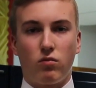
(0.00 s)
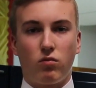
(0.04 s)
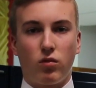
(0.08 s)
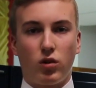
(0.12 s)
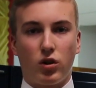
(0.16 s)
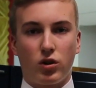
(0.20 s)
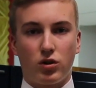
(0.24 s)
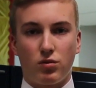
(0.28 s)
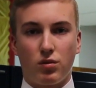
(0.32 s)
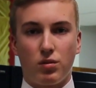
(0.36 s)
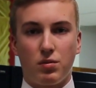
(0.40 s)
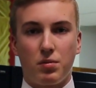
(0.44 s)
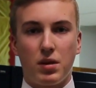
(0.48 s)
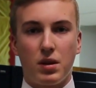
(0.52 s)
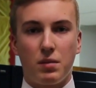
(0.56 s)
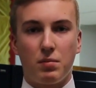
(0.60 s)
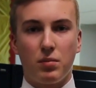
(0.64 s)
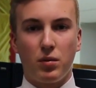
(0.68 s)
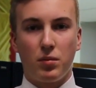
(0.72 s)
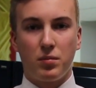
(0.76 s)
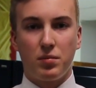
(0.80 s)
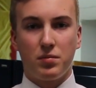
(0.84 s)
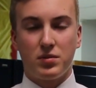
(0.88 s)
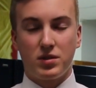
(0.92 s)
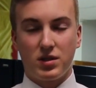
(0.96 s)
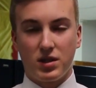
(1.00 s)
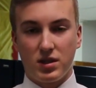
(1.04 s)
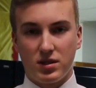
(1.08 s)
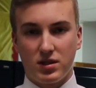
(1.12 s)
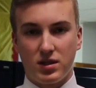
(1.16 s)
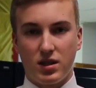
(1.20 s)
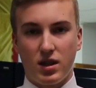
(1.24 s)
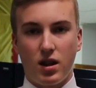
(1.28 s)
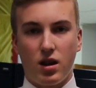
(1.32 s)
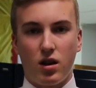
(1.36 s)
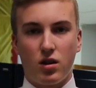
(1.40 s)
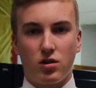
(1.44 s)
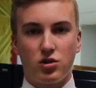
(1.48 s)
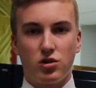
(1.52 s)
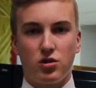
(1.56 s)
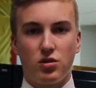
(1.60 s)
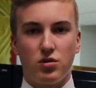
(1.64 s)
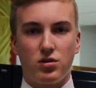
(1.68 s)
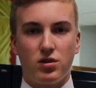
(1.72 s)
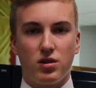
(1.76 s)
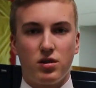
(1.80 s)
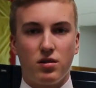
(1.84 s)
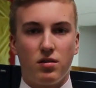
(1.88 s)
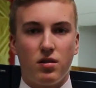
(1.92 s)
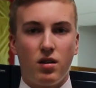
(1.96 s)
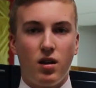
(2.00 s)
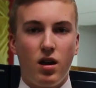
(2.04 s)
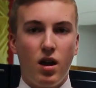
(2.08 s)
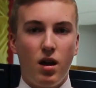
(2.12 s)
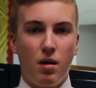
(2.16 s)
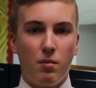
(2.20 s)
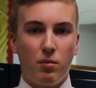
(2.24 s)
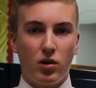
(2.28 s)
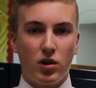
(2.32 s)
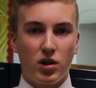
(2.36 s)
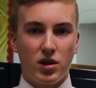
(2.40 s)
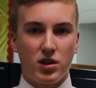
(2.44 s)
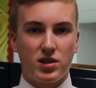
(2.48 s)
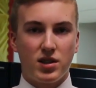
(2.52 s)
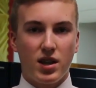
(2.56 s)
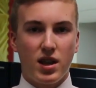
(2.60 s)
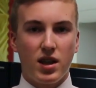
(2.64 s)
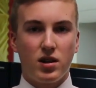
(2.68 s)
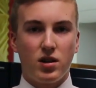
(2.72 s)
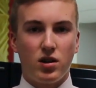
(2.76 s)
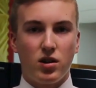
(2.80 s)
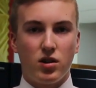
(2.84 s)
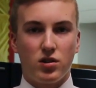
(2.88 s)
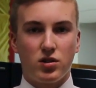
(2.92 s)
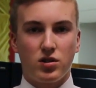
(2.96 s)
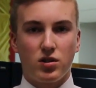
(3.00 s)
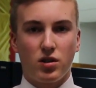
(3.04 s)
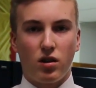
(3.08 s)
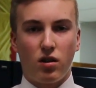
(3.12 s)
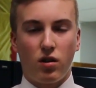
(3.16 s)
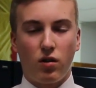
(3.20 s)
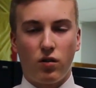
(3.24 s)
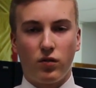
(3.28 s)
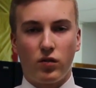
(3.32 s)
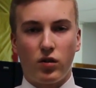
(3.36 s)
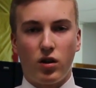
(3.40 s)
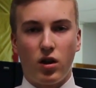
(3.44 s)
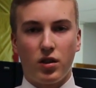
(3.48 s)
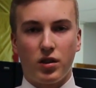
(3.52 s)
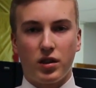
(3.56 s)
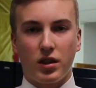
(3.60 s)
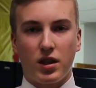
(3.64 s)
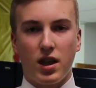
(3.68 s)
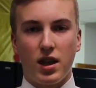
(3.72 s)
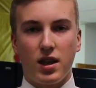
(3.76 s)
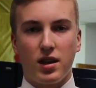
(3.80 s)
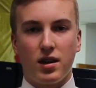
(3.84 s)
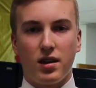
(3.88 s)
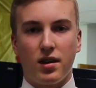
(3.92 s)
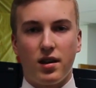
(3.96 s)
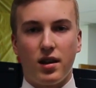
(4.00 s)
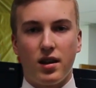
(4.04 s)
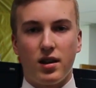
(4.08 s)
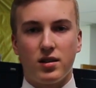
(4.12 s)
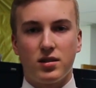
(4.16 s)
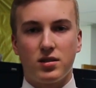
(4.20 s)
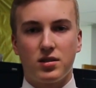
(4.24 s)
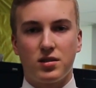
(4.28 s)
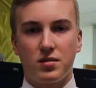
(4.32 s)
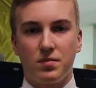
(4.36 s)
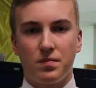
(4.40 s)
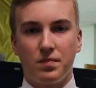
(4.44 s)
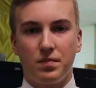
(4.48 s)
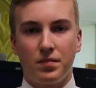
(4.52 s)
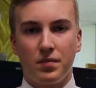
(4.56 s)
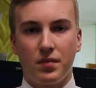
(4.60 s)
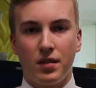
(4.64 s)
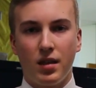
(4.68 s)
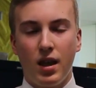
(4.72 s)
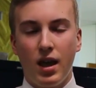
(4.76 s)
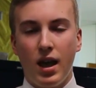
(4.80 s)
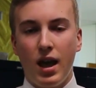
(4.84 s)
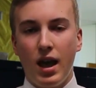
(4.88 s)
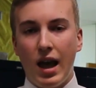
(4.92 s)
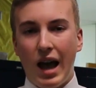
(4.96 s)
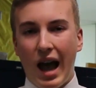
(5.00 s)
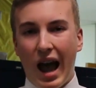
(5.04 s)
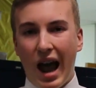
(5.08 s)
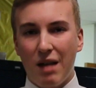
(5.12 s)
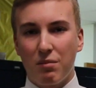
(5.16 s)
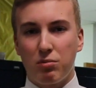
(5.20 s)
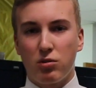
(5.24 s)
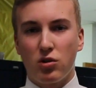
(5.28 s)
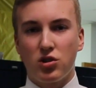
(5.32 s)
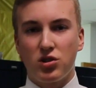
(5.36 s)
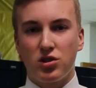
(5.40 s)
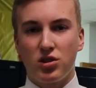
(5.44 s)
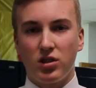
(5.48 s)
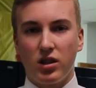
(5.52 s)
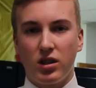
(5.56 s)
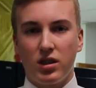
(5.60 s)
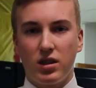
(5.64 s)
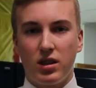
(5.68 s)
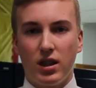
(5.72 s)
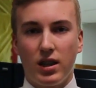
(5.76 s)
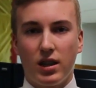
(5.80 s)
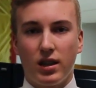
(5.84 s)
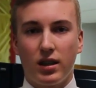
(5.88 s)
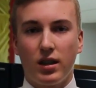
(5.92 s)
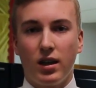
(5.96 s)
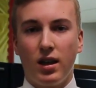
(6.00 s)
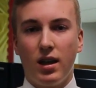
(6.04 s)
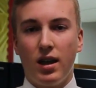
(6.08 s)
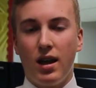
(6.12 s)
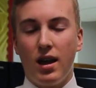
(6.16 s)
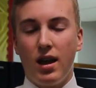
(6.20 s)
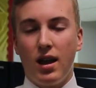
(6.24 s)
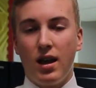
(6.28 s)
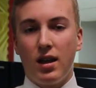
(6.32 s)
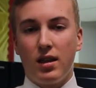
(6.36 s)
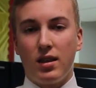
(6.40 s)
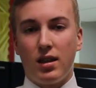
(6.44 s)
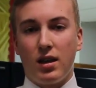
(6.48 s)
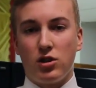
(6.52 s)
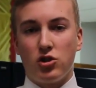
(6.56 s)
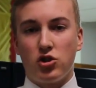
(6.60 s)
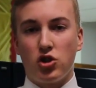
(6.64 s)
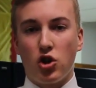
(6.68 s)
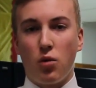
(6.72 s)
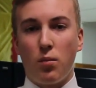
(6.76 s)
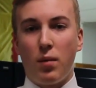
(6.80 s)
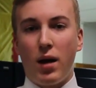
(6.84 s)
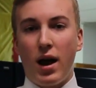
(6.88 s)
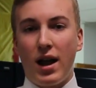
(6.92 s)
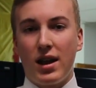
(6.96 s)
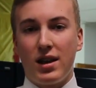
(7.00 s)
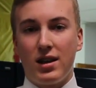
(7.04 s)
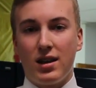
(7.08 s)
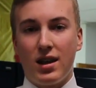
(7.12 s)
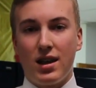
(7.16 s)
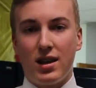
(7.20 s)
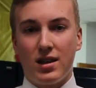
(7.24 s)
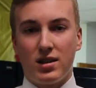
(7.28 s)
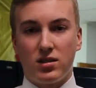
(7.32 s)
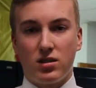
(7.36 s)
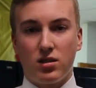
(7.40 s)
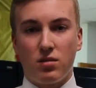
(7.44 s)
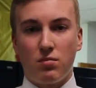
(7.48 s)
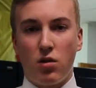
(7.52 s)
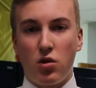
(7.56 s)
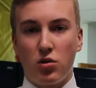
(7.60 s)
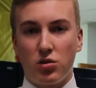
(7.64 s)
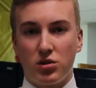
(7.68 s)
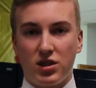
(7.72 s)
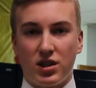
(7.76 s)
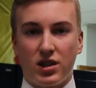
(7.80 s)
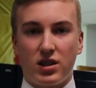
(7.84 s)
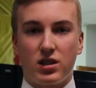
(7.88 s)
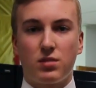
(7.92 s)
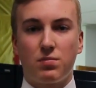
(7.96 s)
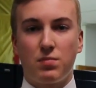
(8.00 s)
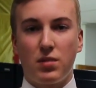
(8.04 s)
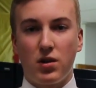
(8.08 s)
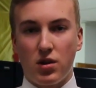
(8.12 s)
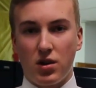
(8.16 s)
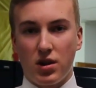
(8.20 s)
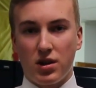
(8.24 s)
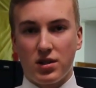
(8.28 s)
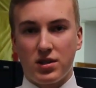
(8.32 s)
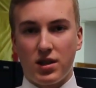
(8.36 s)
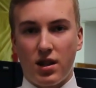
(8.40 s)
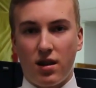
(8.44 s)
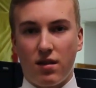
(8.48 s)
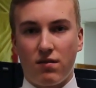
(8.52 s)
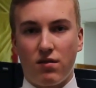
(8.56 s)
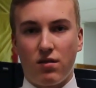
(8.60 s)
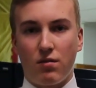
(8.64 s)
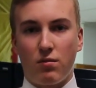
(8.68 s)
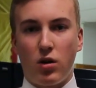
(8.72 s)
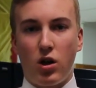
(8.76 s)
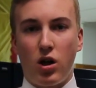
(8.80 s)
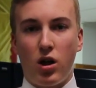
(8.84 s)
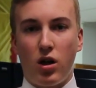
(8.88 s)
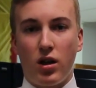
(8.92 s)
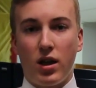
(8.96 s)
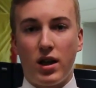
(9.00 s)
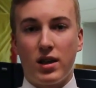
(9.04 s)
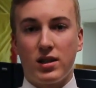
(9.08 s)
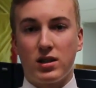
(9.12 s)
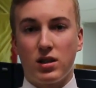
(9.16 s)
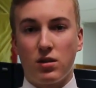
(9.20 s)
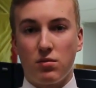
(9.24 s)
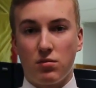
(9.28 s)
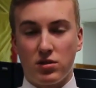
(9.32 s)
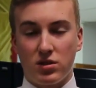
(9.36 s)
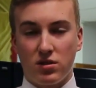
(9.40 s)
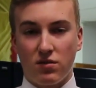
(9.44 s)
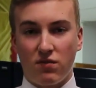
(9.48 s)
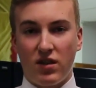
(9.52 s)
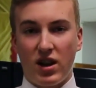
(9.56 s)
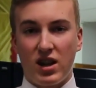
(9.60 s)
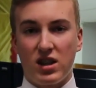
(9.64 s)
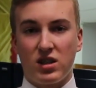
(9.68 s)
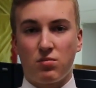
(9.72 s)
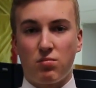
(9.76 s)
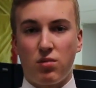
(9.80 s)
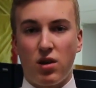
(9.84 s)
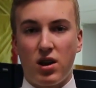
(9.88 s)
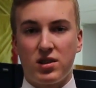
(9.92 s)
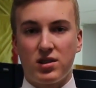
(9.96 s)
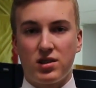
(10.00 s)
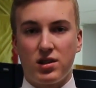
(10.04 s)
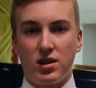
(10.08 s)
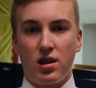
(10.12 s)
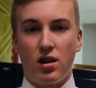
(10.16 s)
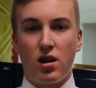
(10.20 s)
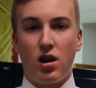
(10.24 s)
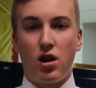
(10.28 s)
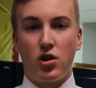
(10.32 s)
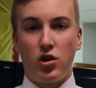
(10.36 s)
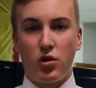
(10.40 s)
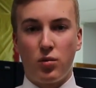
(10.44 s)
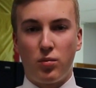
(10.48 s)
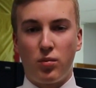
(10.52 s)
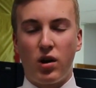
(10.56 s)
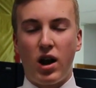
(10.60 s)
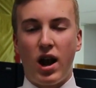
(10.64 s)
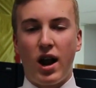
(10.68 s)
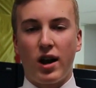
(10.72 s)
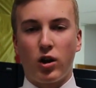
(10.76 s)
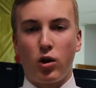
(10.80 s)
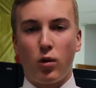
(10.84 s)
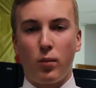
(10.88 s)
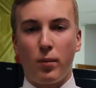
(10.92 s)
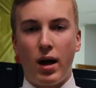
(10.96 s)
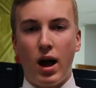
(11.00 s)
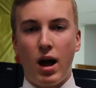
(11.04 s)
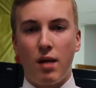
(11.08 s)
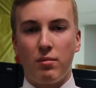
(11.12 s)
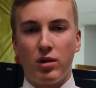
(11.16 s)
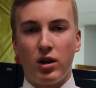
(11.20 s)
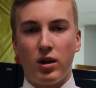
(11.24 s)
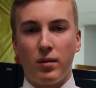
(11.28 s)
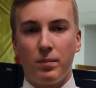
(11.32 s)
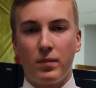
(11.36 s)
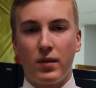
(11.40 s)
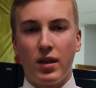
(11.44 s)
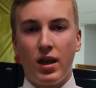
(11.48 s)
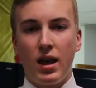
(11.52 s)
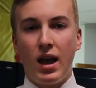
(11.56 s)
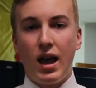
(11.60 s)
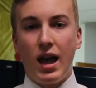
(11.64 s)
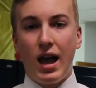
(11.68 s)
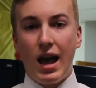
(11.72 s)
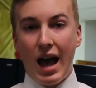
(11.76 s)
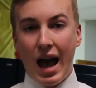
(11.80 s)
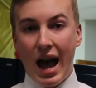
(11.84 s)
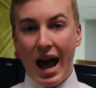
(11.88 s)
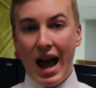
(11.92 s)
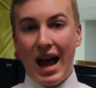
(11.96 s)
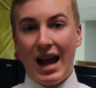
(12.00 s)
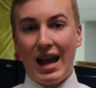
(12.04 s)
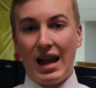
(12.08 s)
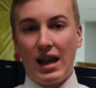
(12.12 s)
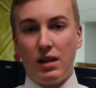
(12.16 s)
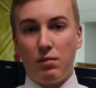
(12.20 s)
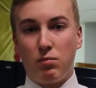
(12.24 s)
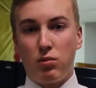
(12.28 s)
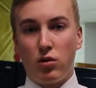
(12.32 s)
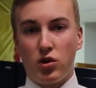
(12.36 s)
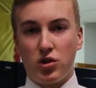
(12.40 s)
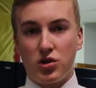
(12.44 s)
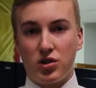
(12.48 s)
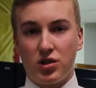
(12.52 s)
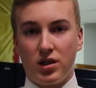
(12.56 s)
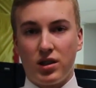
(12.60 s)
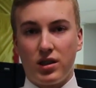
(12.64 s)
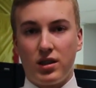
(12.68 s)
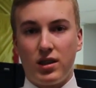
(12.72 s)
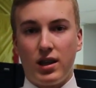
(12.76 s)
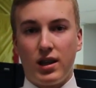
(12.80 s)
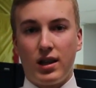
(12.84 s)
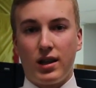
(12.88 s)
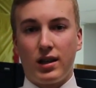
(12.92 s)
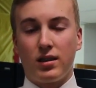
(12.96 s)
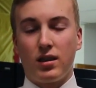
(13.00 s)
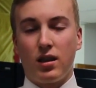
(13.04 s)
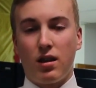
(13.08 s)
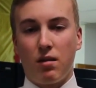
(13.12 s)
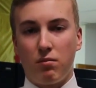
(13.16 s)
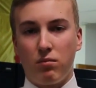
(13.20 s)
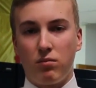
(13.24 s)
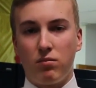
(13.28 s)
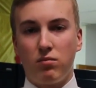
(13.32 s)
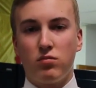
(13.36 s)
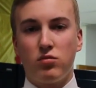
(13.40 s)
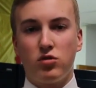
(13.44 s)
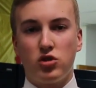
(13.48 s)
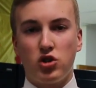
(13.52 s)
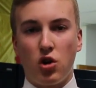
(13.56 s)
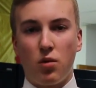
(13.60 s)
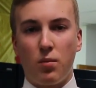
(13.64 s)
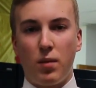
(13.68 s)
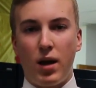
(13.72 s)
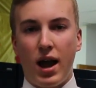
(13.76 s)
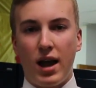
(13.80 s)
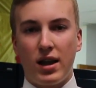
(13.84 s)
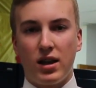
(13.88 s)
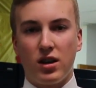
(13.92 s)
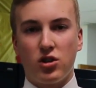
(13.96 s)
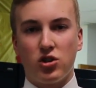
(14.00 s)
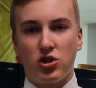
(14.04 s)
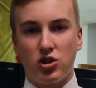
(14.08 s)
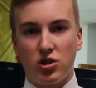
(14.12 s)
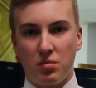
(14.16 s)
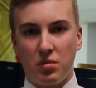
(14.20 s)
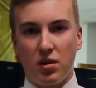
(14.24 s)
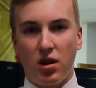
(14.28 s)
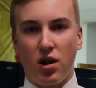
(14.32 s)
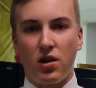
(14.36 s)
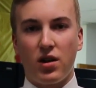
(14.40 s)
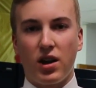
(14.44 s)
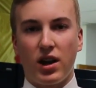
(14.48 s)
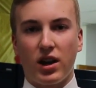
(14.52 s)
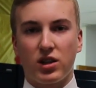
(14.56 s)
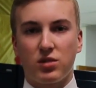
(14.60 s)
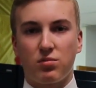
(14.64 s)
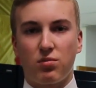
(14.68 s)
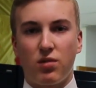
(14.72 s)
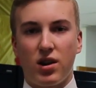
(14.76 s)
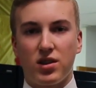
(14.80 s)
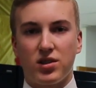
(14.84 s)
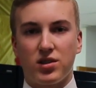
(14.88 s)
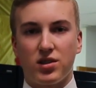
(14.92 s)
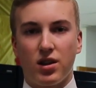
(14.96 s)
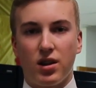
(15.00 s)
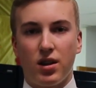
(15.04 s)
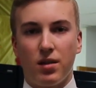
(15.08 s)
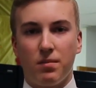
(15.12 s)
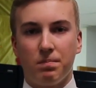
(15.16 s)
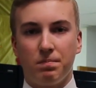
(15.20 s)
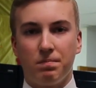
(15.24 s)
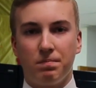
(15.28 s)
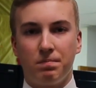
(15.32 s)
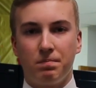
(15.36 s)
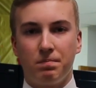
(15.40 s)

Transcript: worked with people since they are choosing Bernie Sanders over all the candidates. I personally think that Joe Biden has the most experience out of them all as he was the vice president under Barack Obama. I personally think that Joe Biden should be our next president.